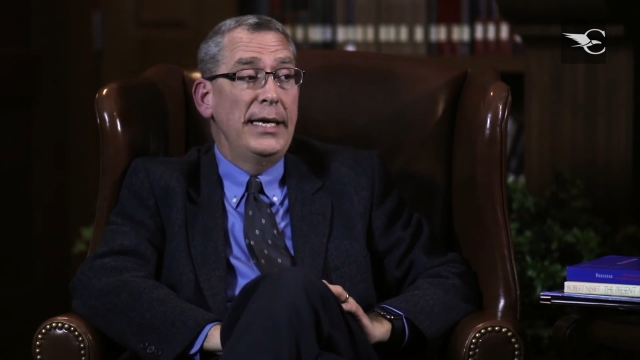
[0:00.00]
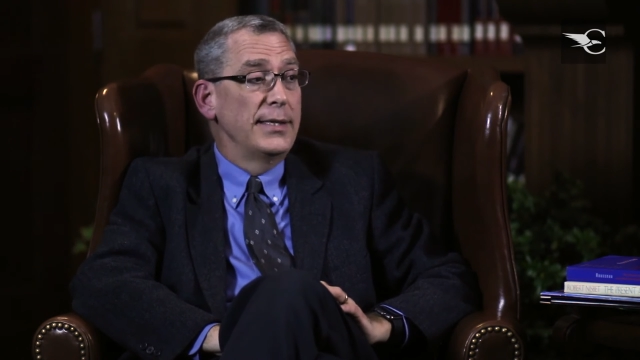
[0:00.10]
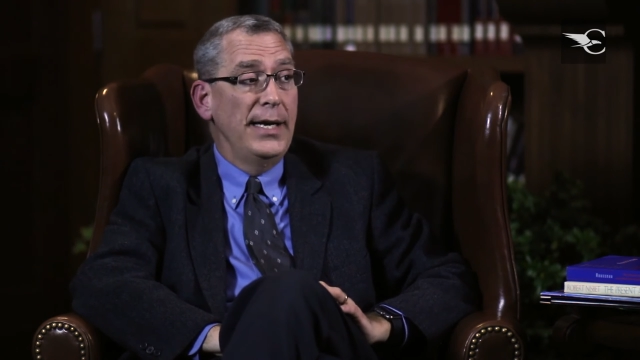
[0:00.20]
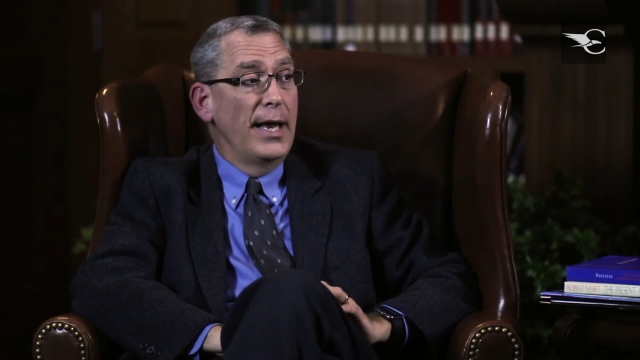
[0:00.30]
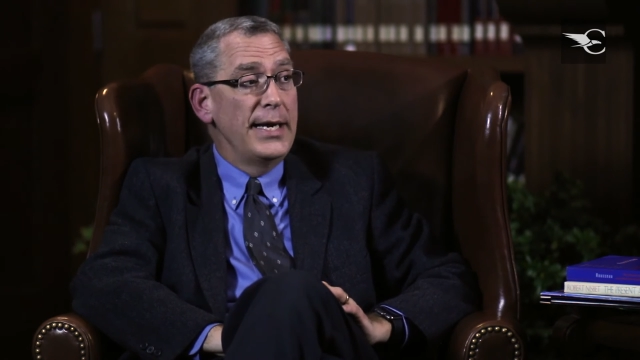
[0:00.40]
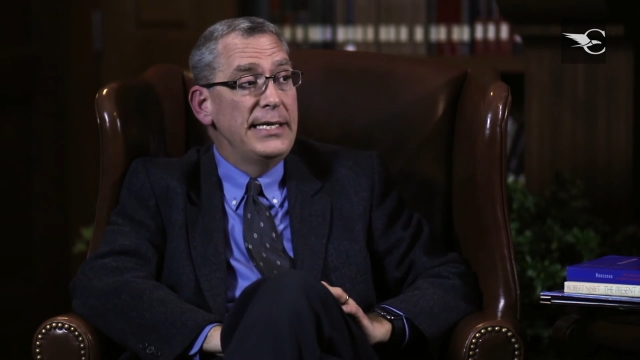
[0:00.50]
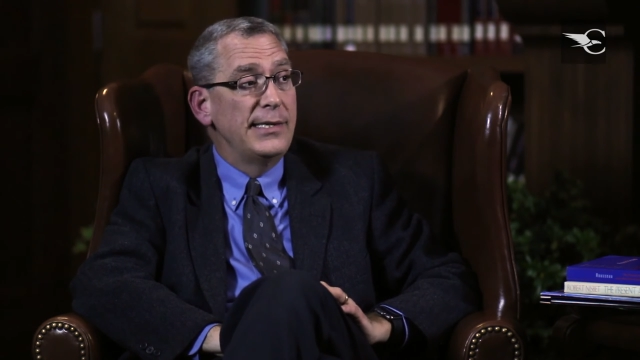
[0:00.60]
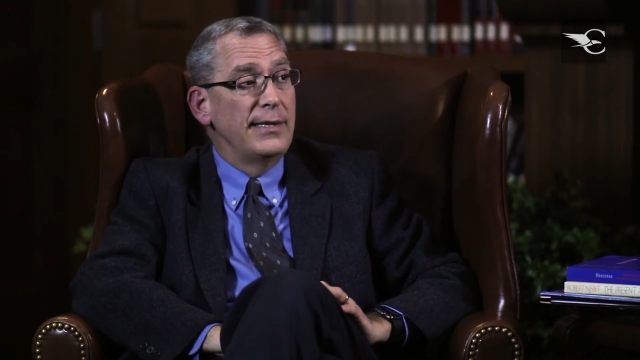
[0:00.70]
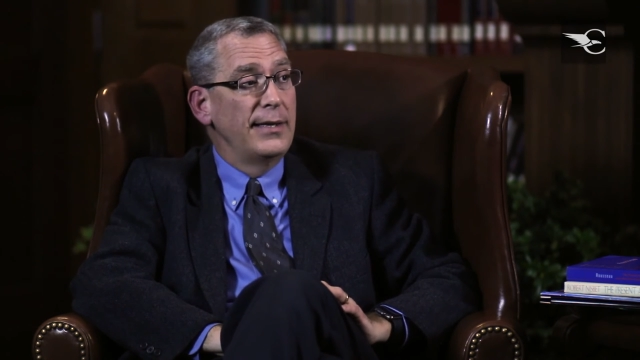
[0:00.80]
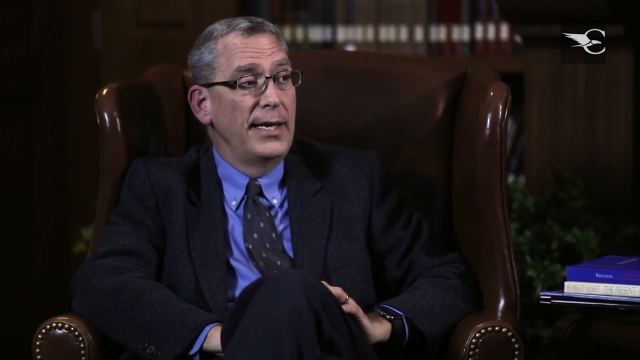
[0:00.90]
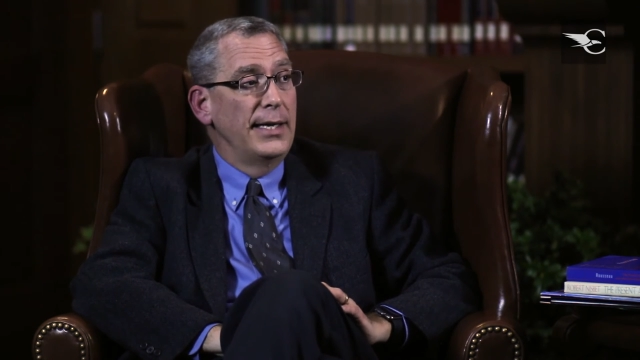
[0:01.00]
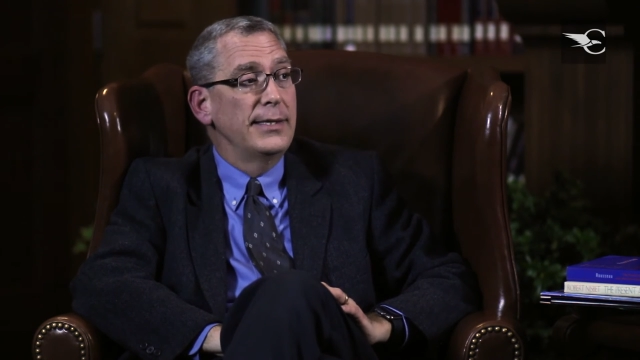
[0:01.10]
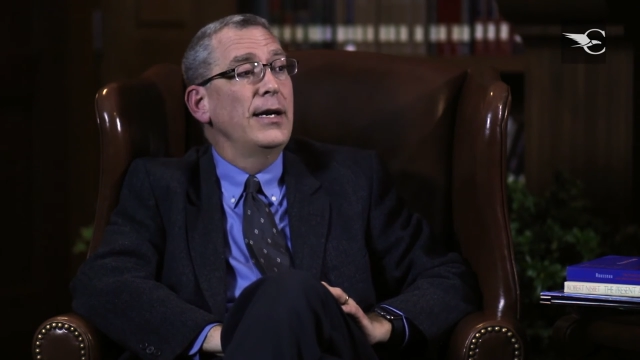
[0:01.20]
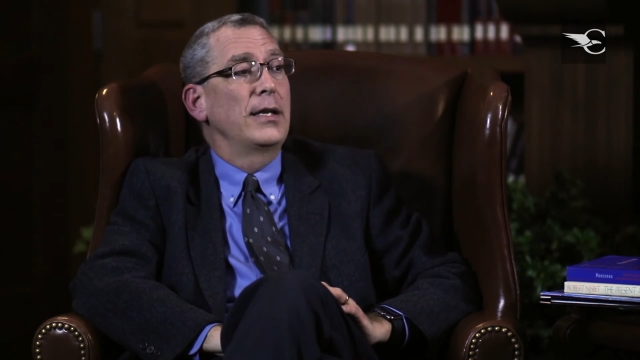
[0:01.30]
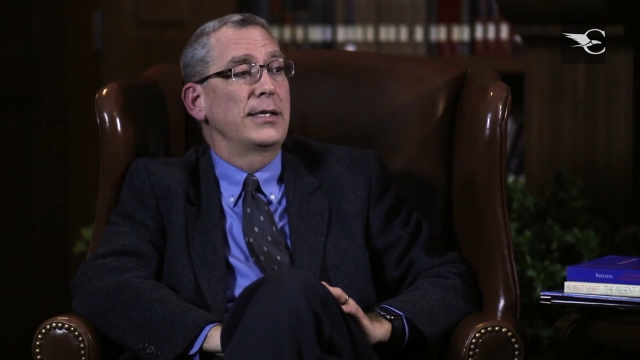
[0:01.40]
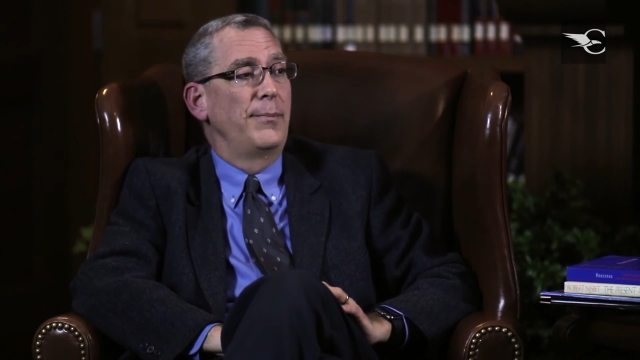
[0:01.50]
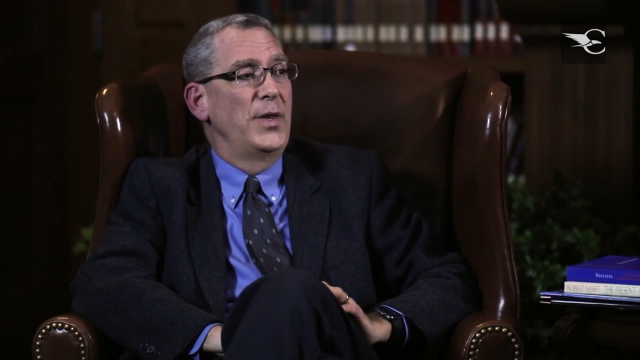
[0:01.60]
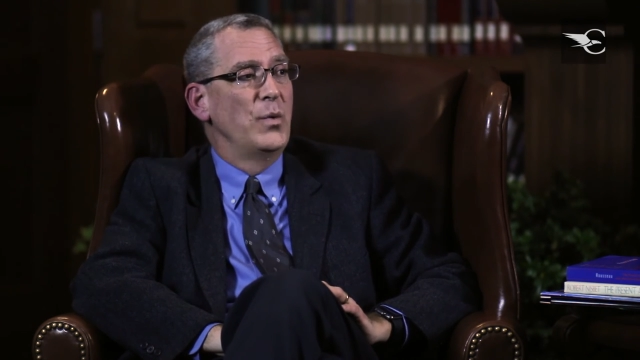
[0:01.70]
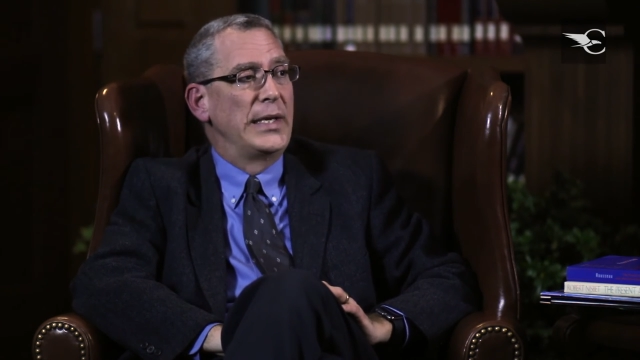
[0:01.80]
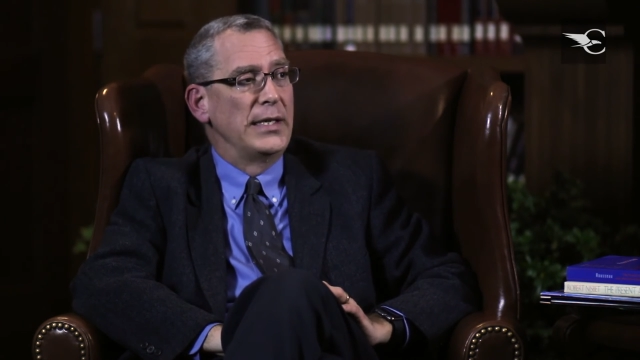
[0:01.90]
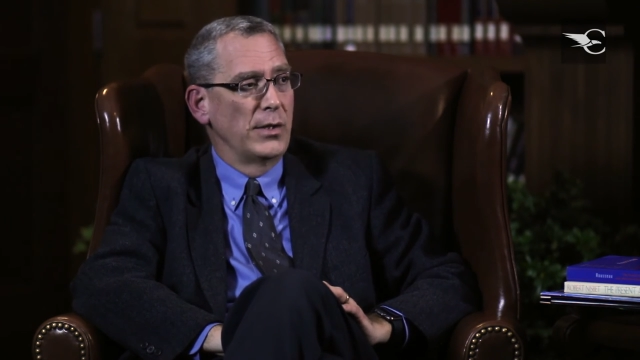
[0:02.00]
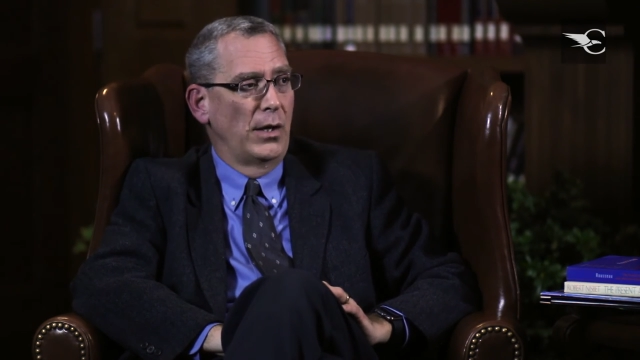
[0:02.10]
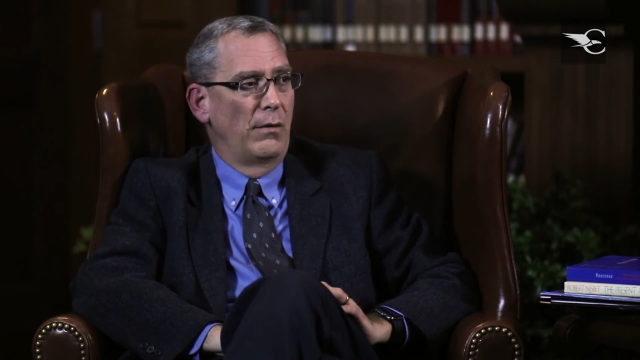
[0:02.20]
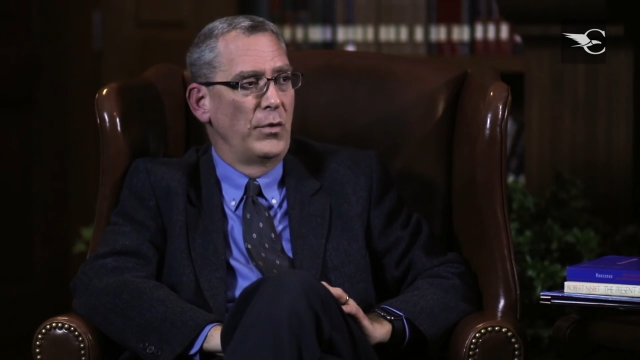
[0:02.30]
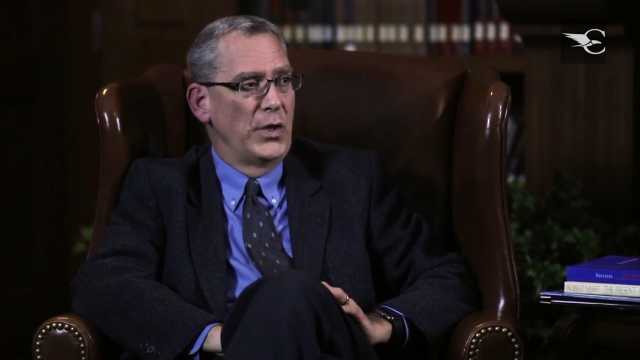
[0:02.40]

It's not an easy thing. It's not something we can solve